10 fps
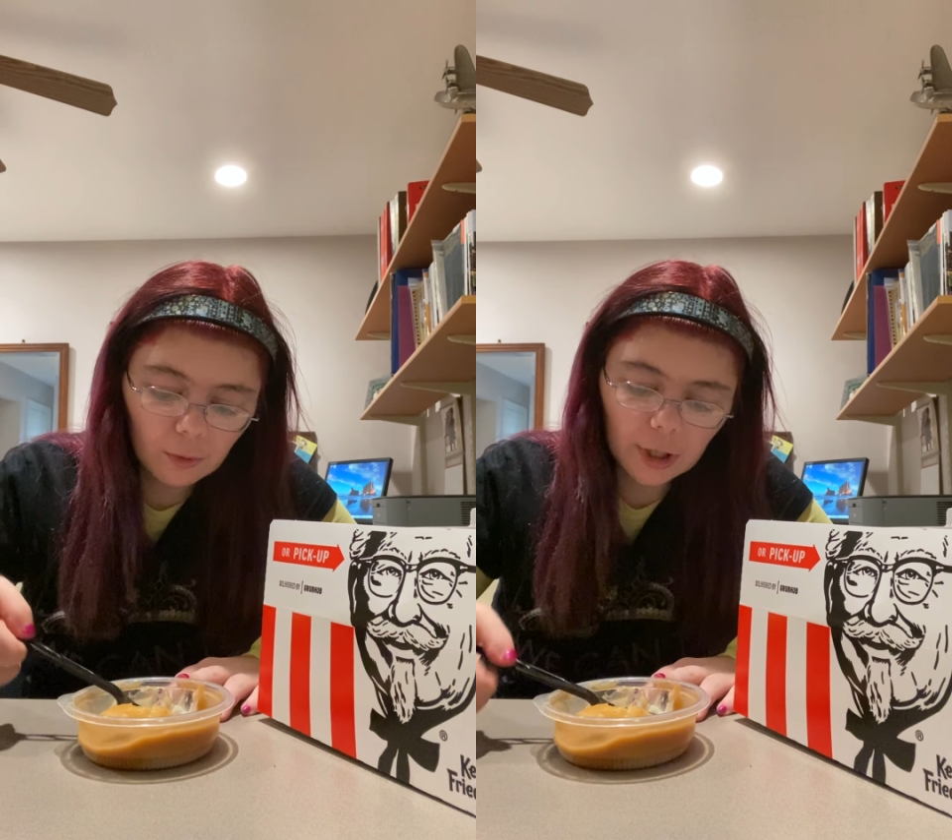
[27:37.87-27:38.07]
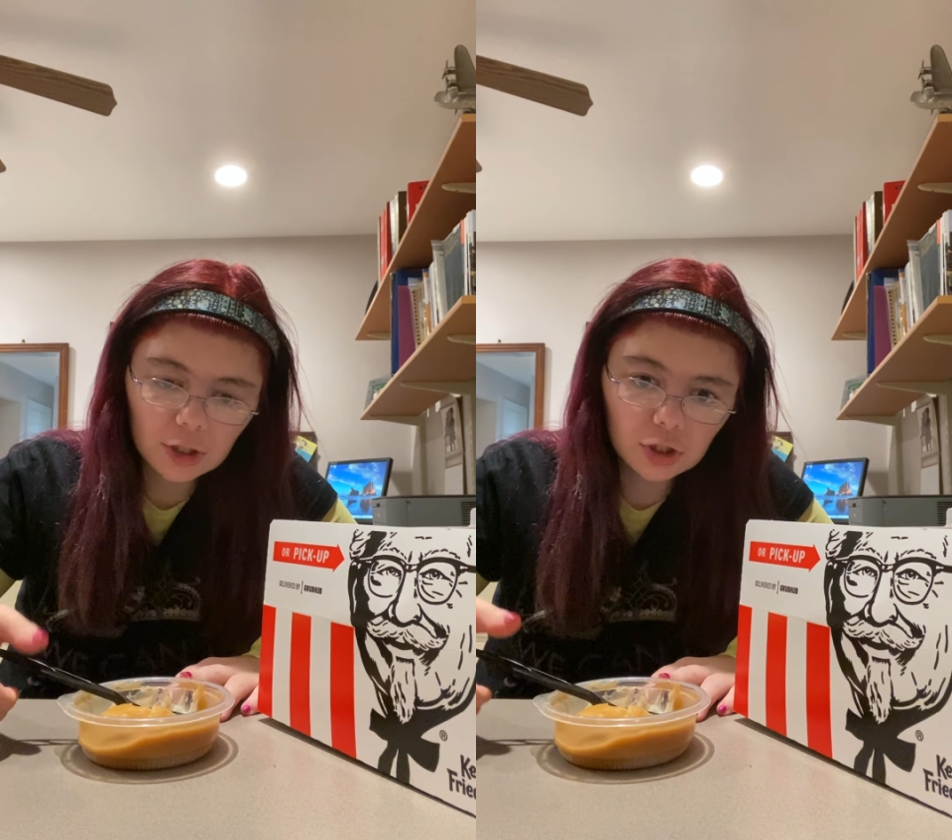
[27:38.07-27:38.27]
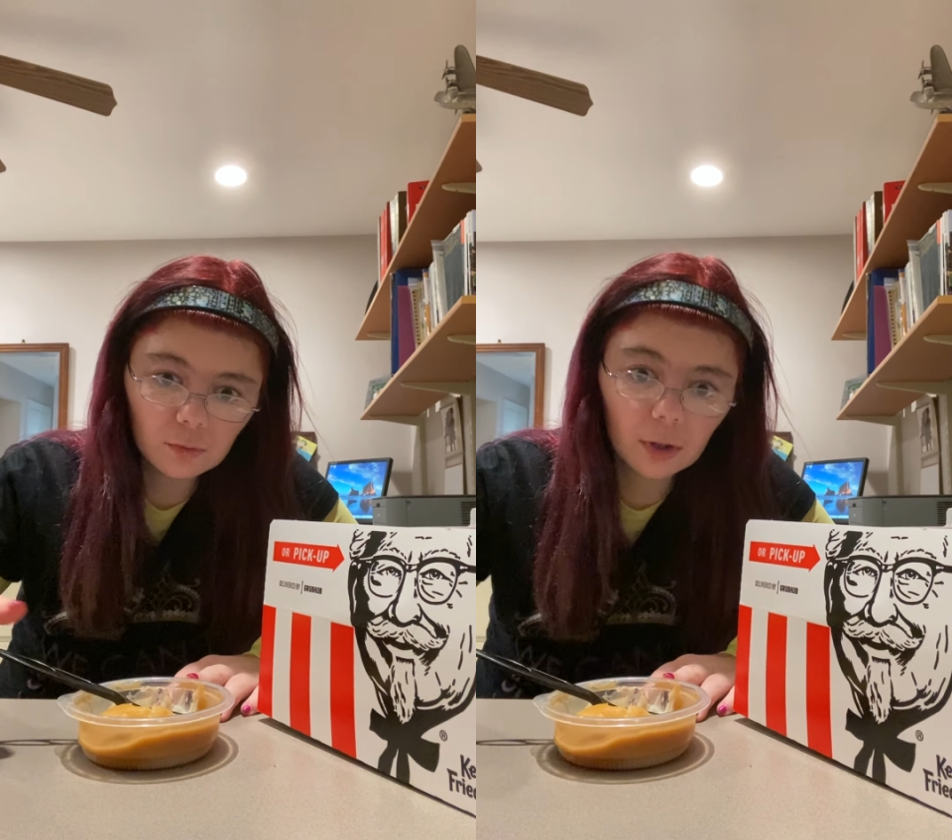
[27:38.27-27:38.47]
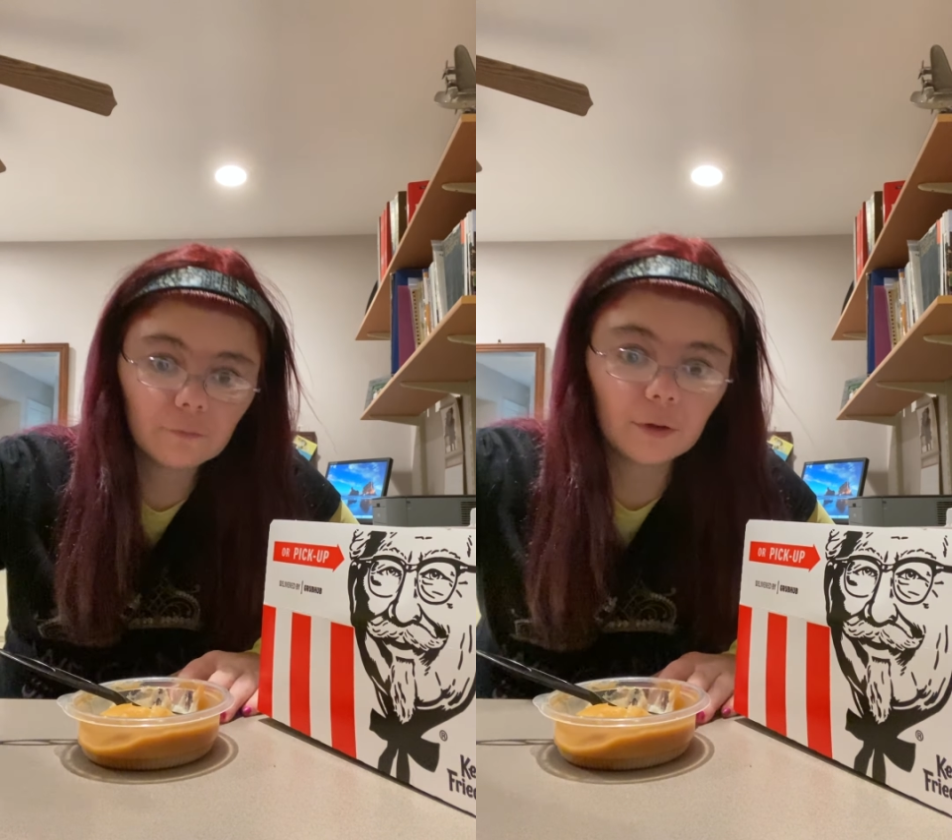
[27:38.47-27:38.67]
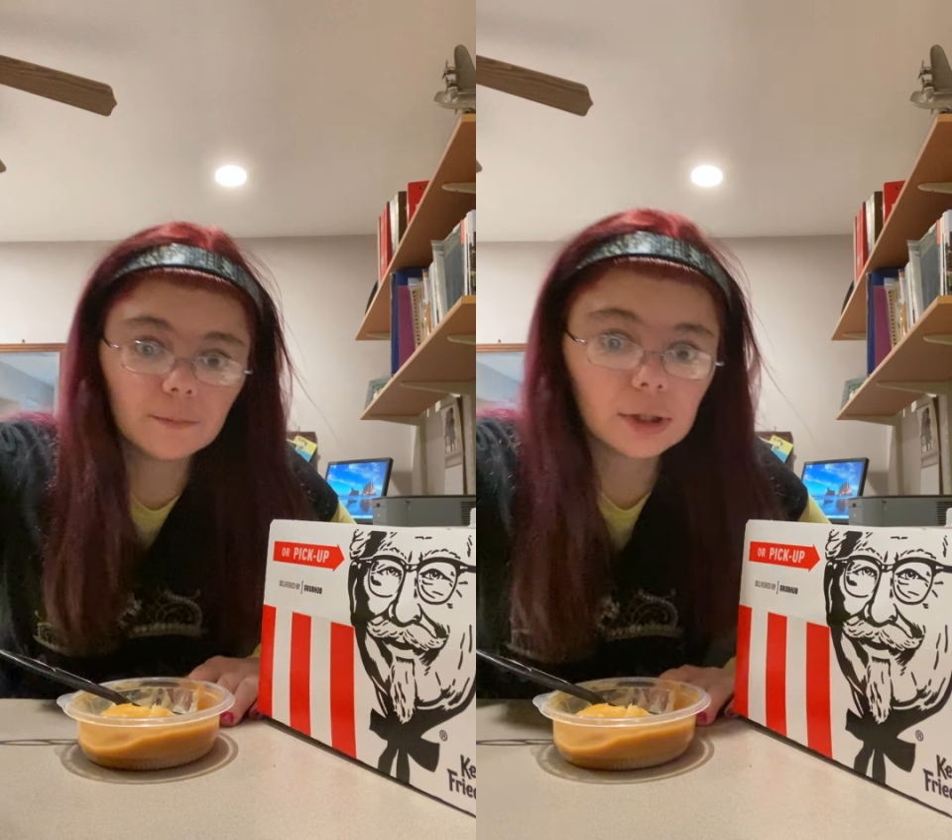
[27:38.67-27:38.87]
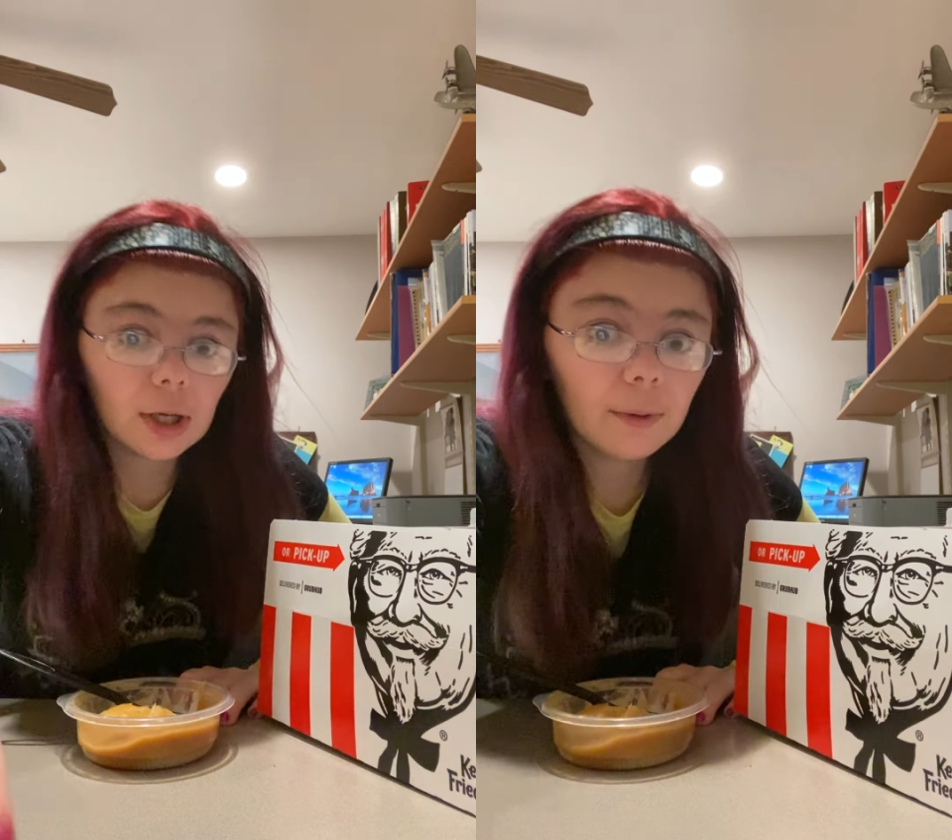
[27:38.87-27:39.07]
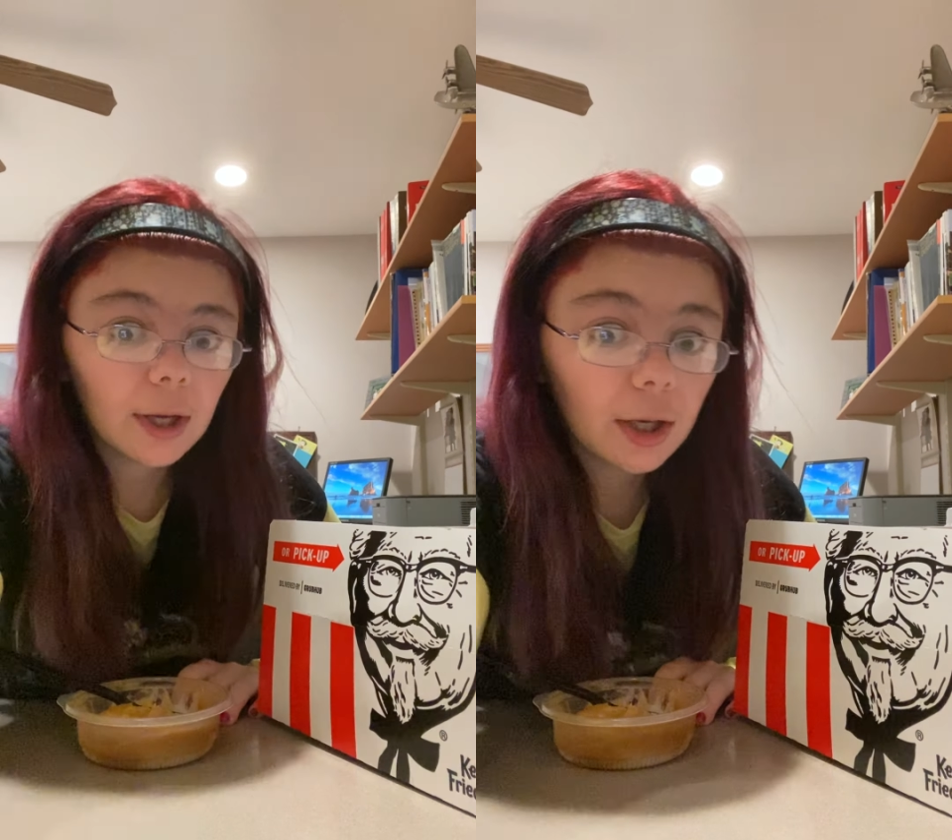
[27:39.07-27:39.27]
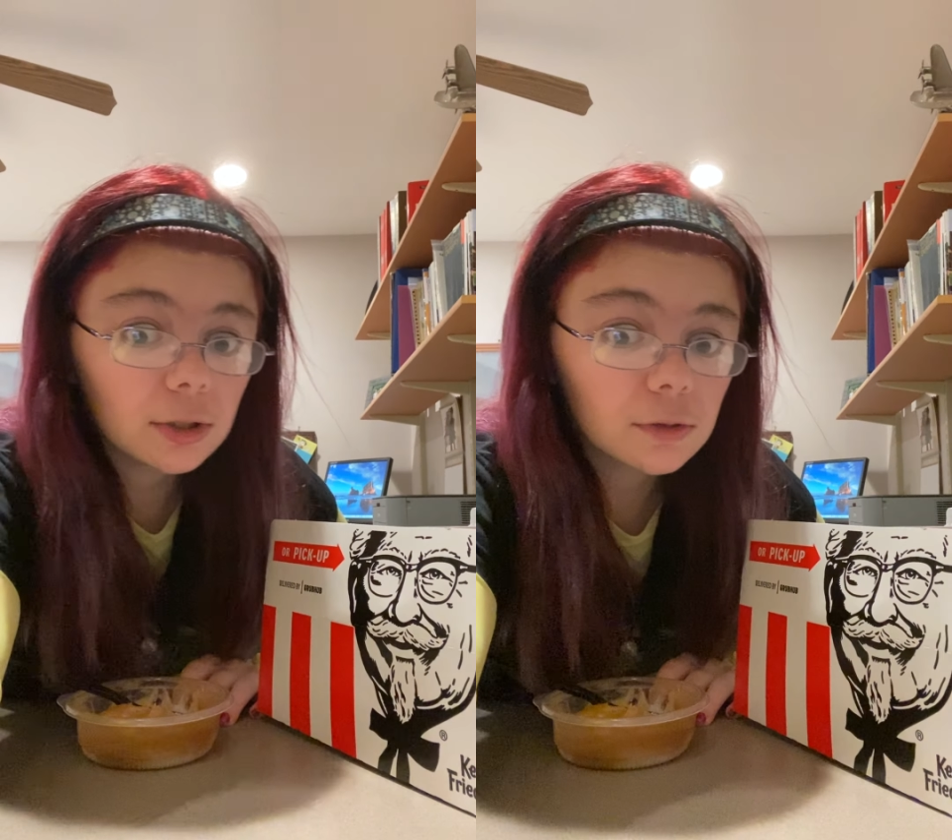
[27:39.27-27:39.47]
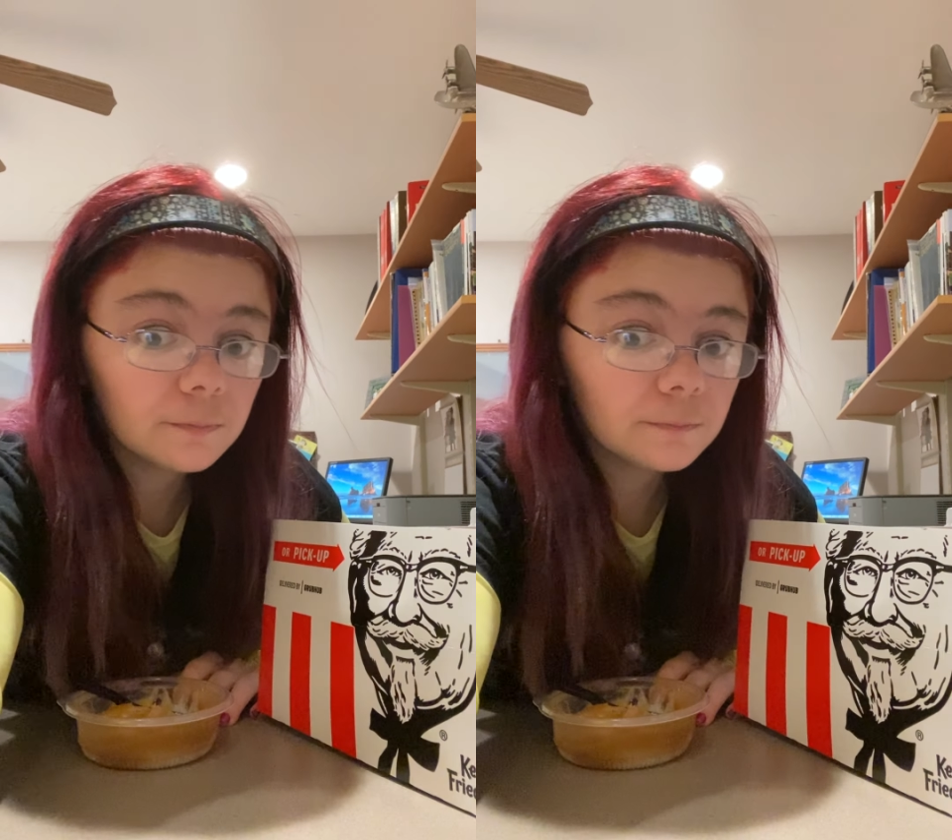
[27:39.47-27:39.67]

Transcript: I will catch you on the flip side. Bye, guys.